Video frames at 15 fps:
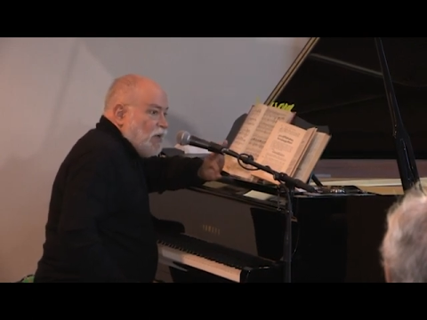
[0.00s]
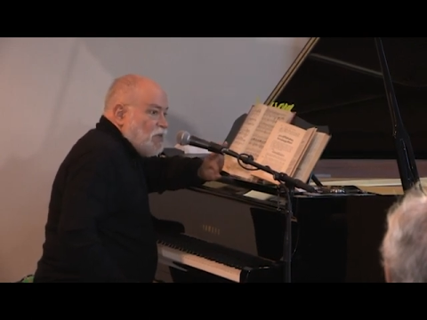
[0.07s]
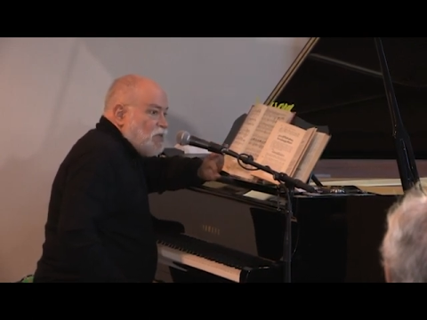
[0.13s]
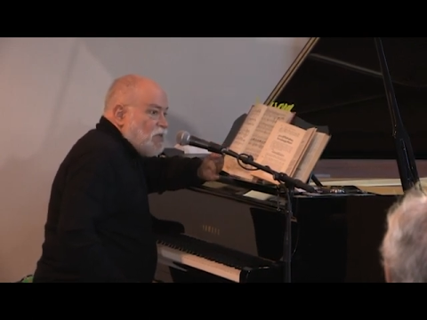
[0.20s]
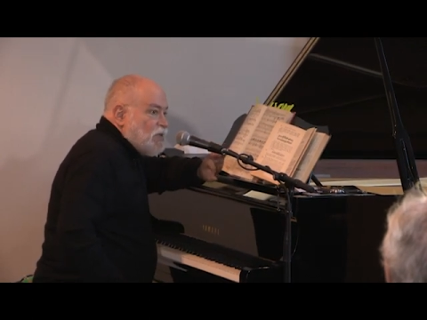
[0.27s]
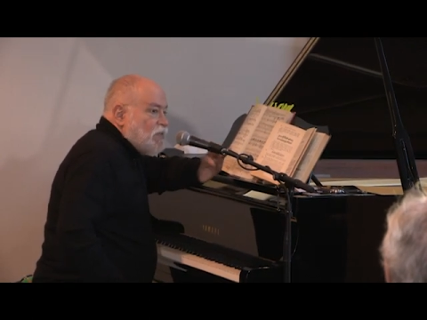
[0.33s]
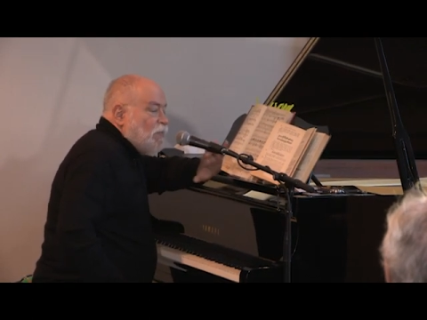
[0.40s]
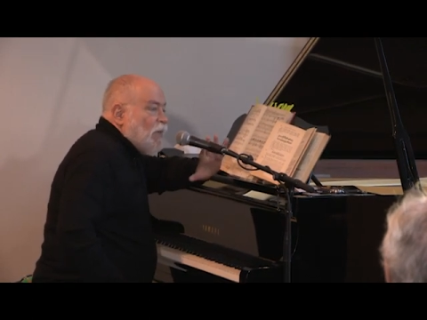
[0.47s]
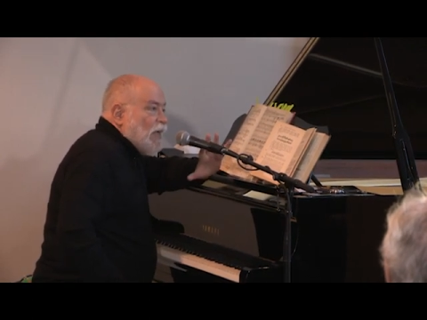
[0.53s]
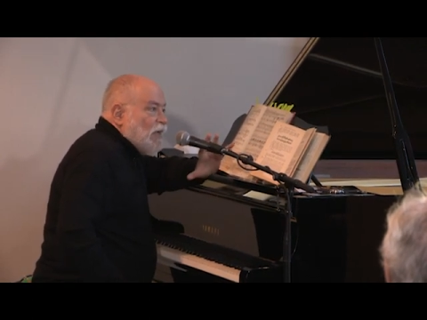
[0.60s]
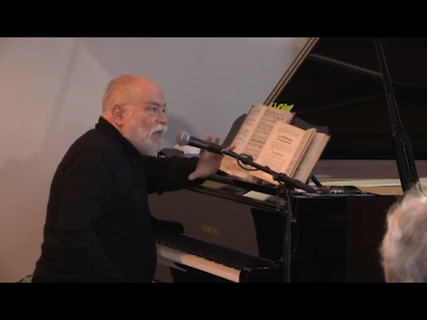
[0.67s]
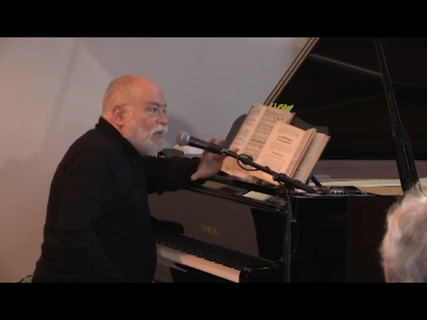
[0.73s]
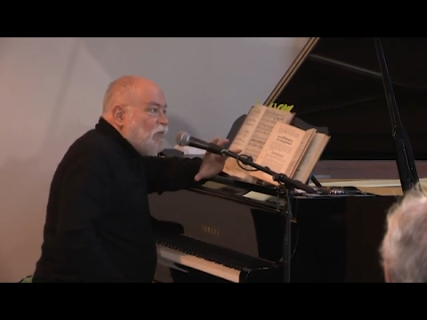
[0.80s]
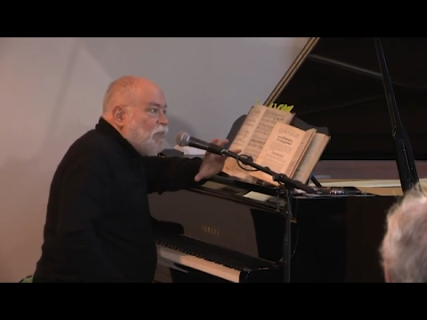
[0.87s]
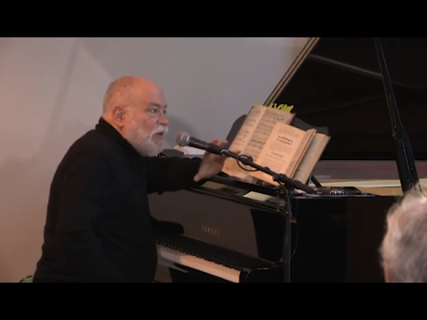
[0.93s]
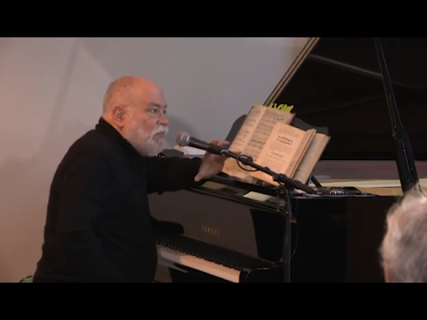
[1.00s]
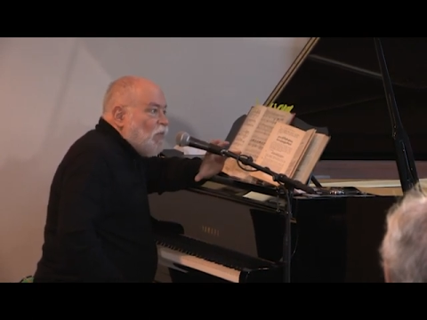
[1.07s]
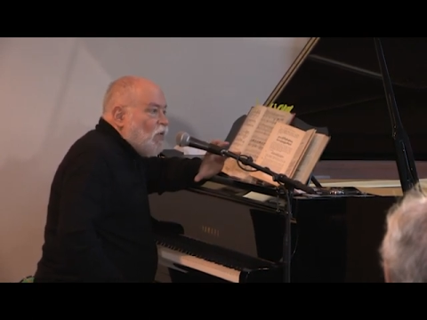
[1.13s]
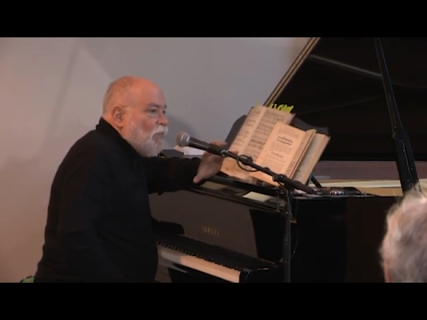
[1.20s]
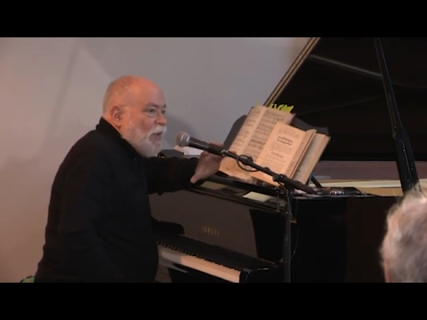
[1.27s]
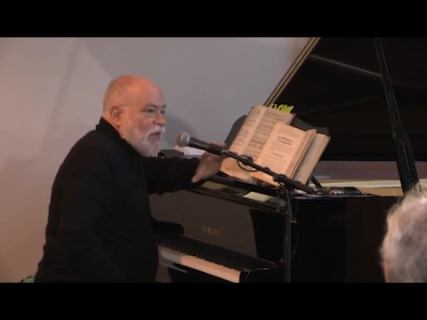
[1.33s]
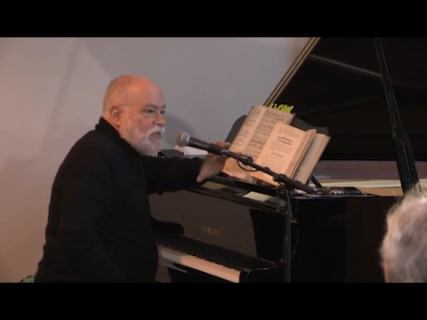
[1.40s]
It's just a little bit
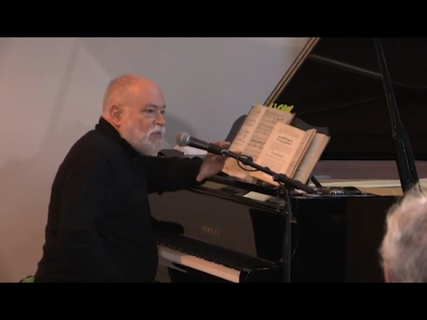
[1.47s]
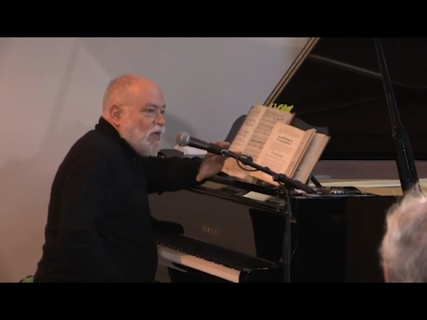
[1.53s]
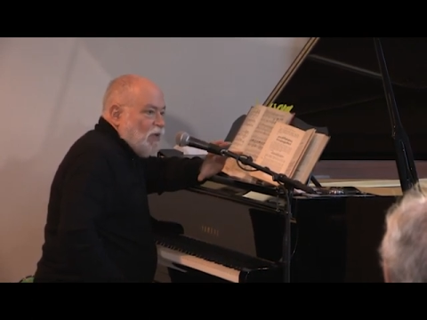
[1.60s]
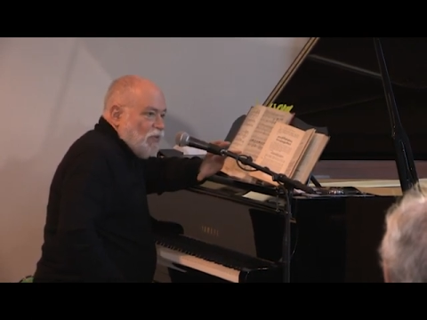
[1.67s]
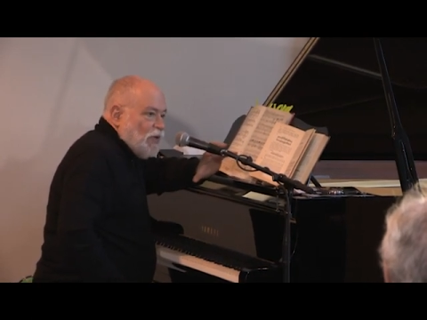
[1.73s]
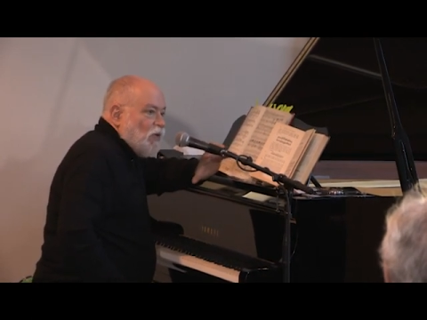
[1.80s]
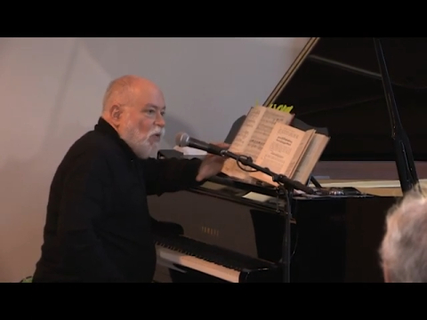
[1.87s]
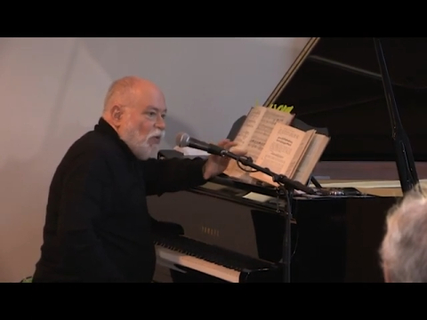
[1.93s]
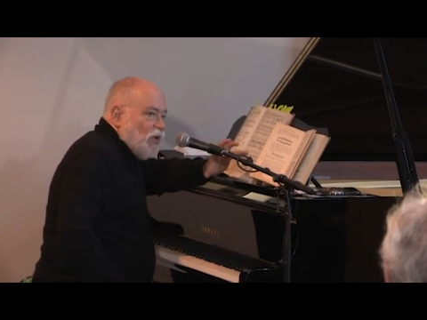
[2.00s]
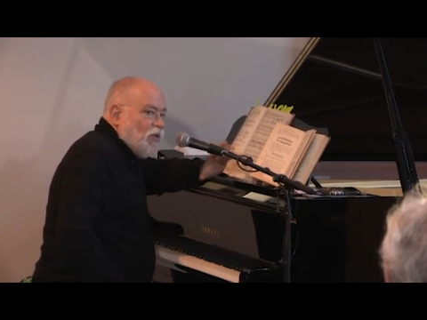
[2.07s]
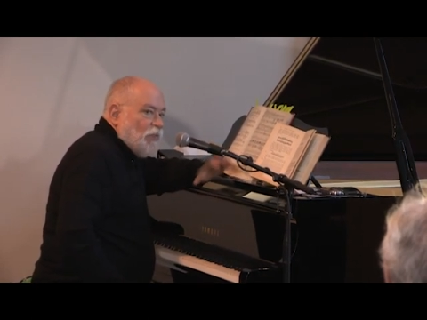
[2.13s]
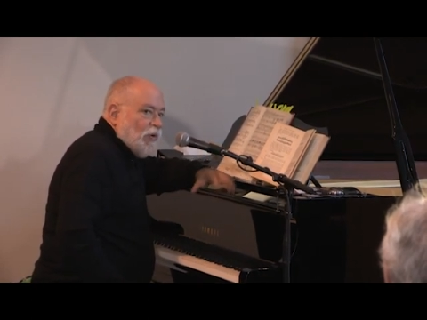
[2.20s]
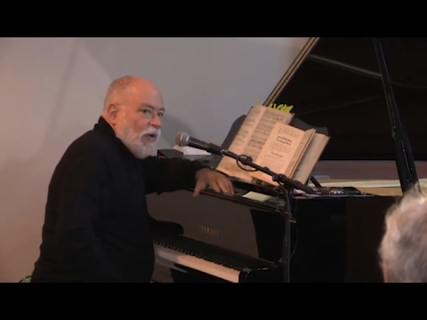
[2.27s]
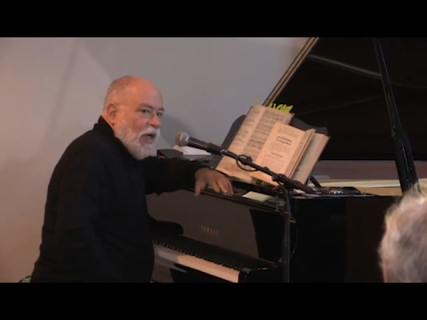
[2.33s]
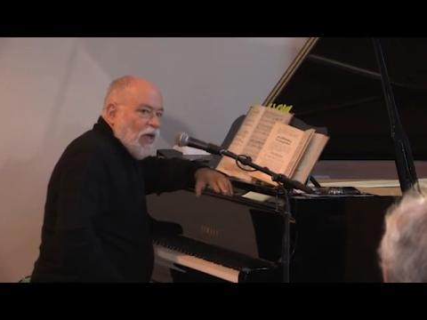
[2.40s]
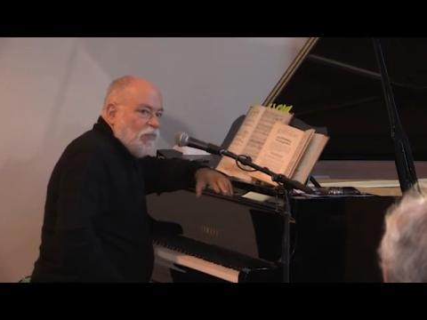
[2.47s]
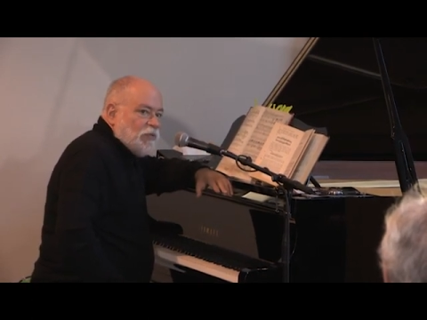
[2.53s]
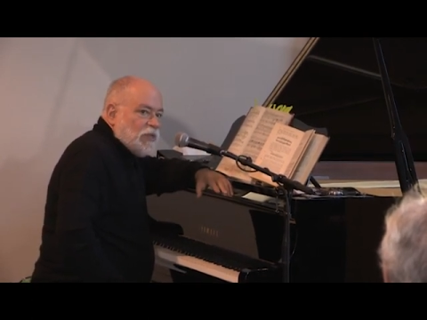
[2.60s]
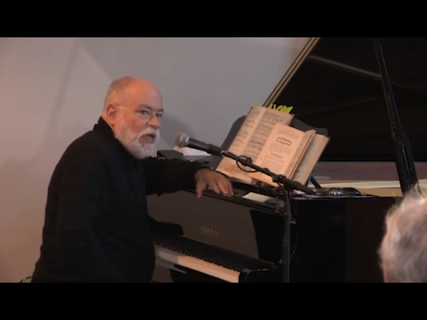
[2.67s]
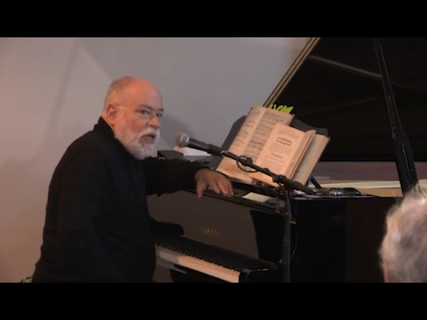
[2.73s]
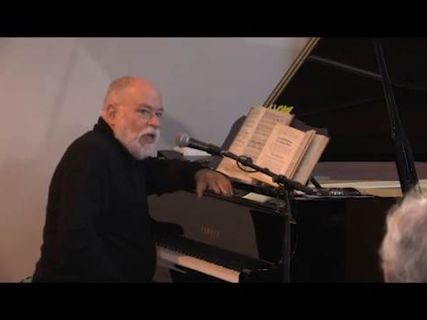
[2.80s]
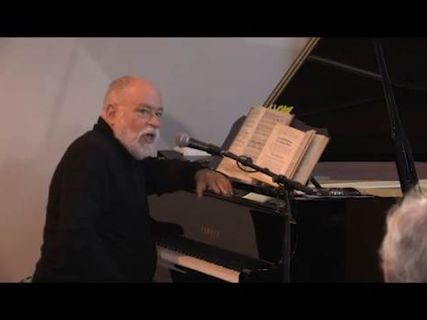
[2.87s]
more pastel than oil, perhaps.